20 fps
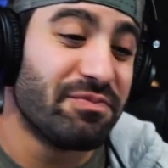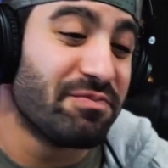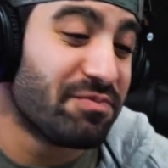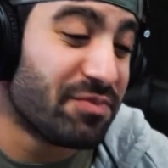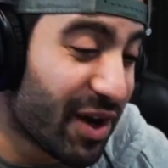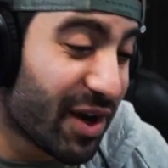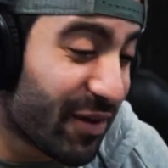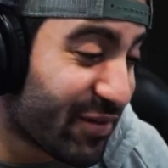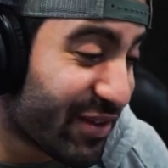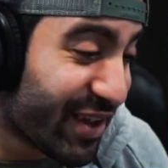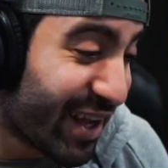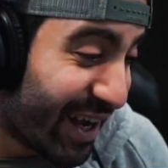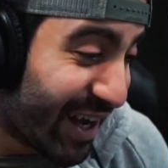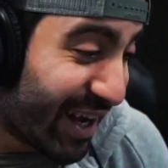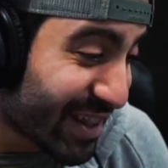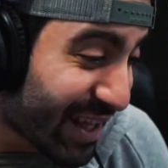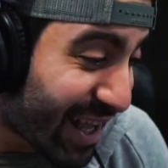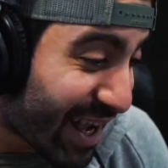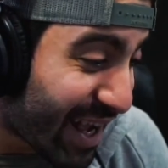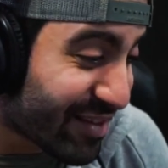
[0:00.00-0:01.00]
But
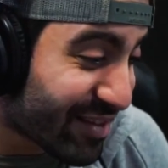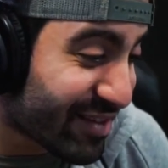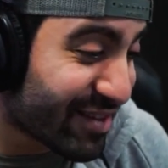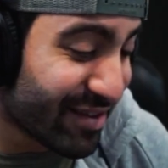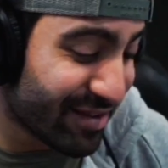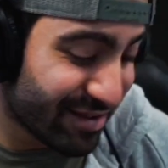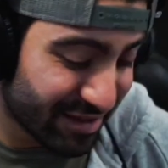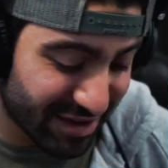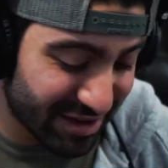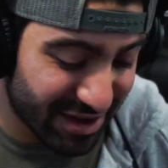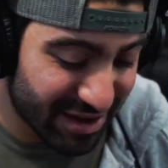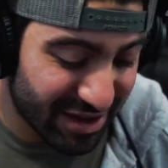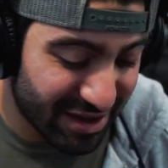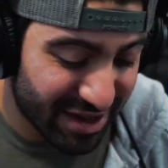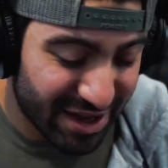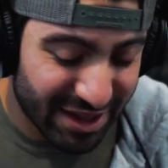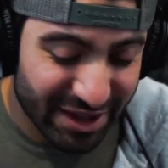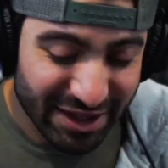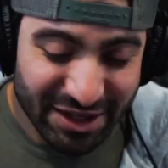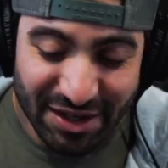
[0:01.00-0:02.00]
alas, this is a
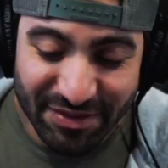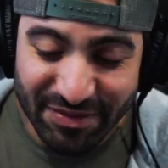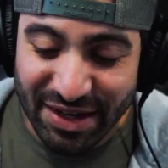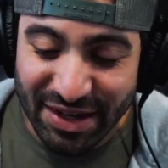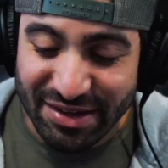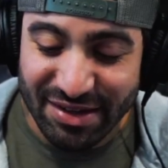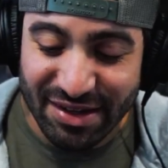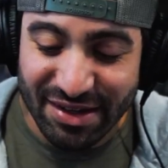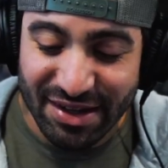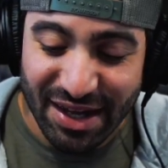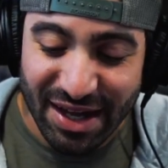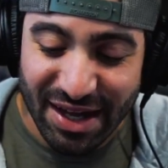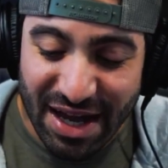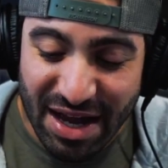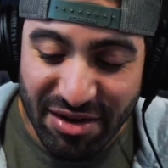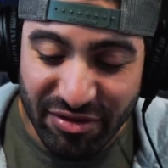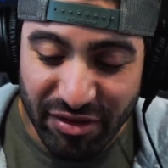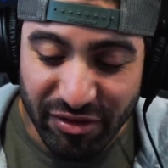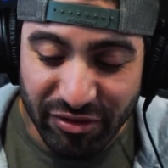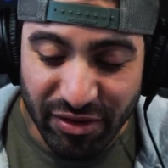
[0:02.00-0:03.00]
Little Mix
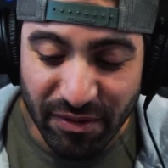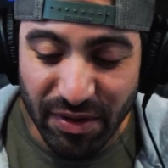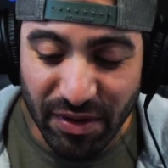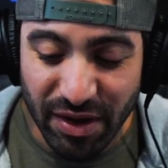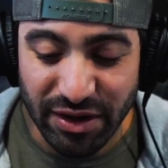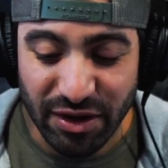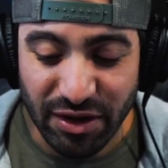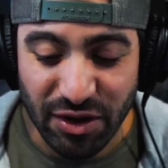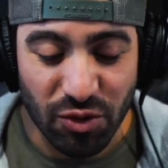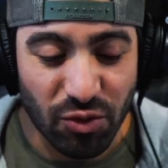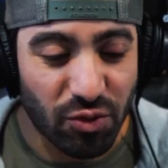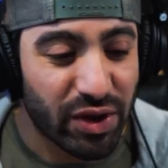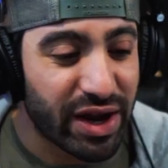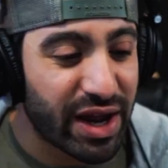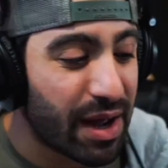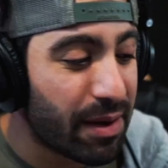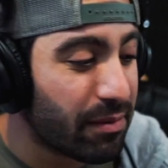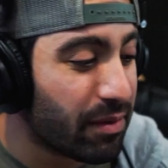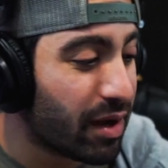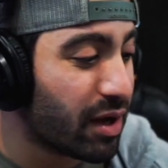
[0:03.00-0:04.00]
live from the
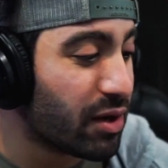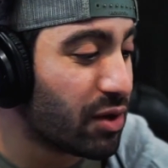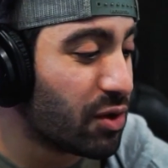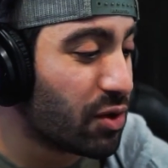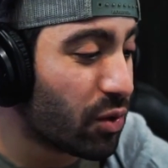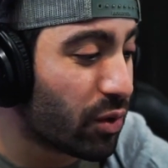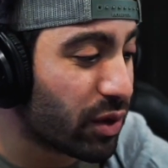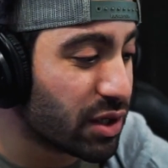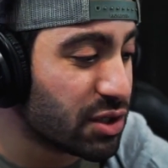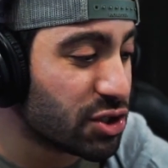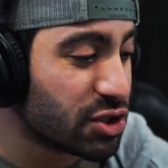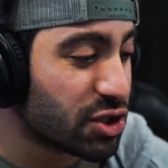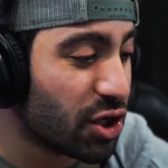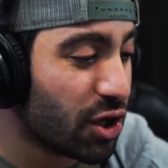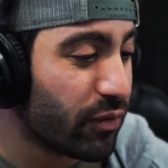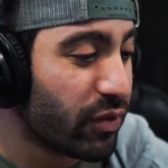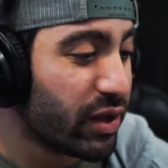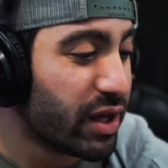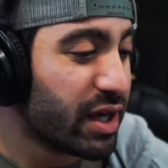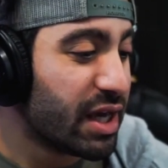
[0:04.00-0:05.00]
Graham Norton
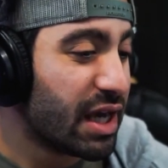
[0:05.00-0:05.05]
Show.